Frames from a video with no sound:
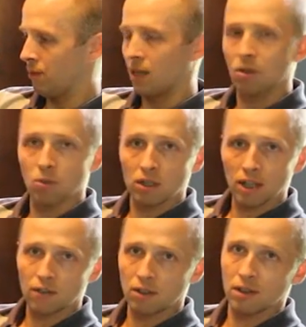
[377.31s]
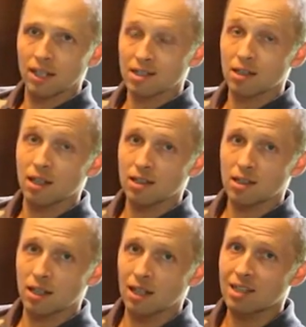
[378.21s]
and when you have, that's the nice
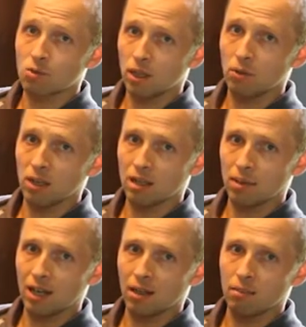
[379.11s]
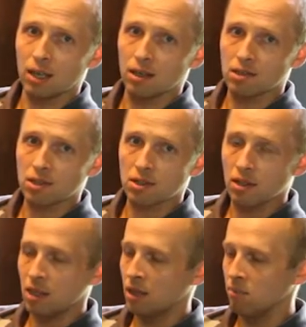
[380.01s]
thing, that's why you want the panning base,
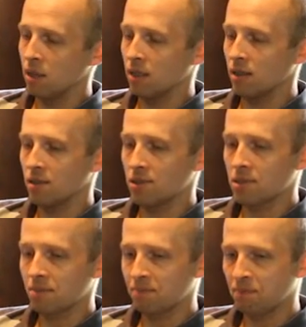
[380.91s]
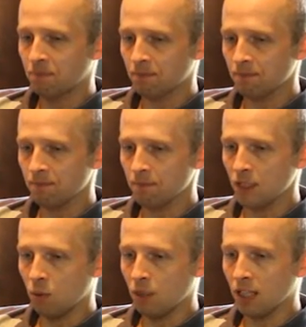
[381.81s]
because
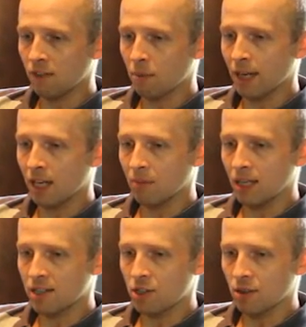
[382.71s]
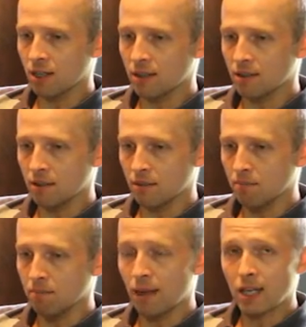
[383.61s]
when you have the panning base, you can
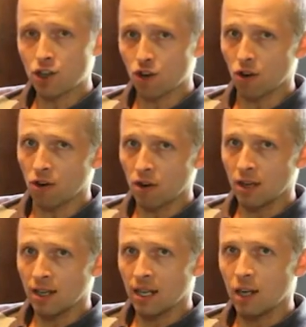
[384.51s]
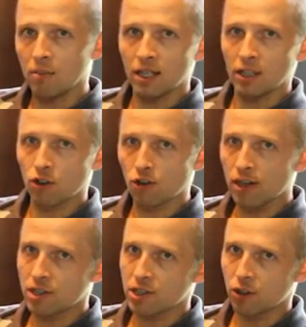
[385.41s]
measure how many
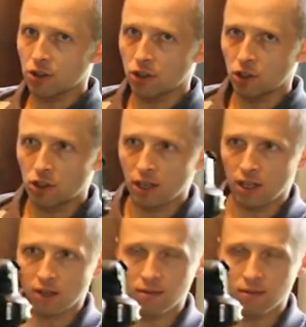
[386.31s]
degrees you're turning